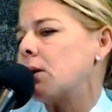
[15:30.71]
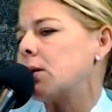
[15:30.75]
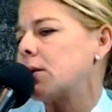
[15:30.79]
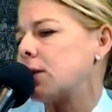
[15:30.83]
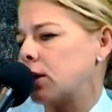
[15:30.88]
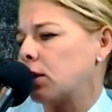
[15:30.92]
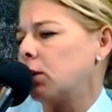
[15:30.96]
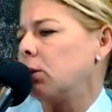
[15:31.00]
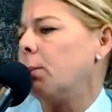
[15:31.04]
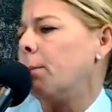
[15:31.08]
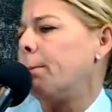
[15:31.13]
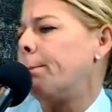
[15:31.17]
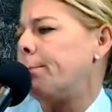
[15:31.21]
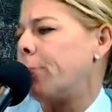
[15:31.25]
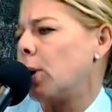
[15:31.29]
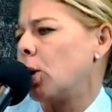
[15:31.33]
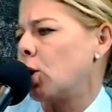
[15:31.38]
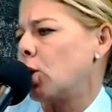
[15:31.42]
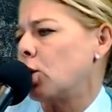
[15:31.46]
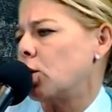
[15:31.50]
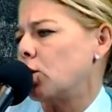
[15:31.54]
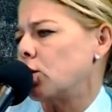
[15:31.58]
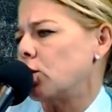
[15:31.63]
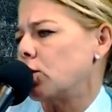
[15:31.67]
It still
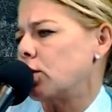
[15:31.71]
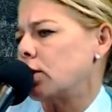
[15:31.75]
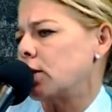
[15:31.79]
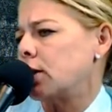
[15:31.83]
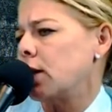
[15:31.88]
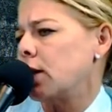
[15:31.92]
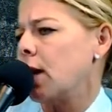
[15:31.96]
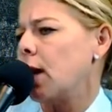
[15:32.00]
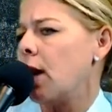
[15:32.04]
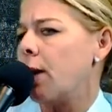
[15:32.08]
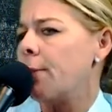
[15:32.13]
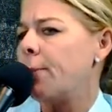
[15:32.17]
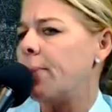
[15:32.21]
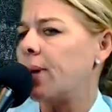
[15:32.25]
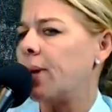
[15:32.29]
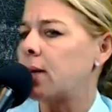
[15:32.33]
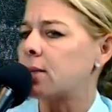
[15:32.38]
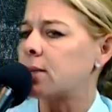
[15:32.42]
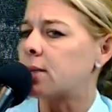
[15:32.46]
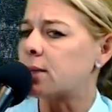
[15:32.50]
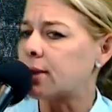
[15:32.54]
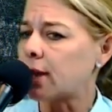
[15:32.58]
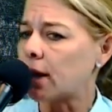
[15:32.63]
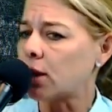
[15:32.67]
burns because
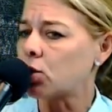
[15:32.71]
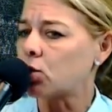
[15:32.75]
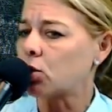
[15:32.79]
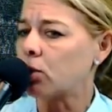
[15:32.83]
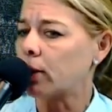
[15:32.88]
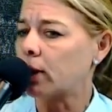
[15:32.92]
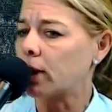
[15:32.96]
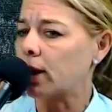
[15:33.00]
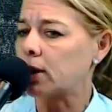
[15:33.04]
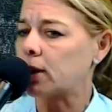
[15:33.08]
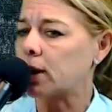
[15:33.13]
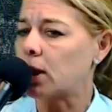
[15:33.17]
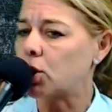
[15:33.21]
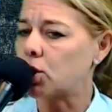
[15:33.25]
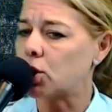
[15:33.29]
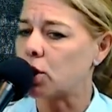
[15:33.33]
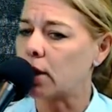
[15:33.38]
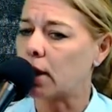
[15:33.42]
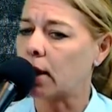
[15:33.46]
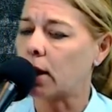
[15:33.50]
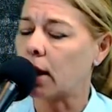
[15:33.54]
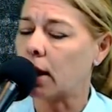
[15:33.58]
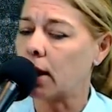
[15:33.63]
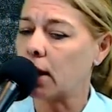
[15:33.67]
the sexual molestation
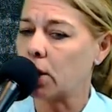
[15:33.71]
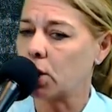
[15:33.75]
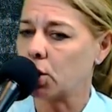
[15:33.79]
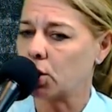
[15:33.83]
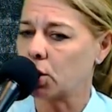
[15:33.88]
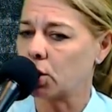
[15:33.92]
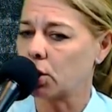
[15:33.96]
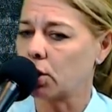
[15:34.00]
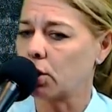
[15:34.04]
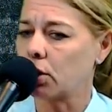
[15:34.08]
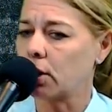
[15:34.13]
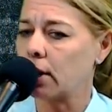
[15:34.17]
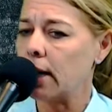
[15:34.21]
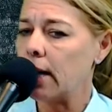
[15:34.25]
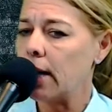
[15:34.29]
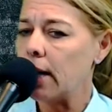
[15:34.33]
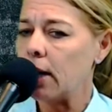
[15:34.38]
that I endured,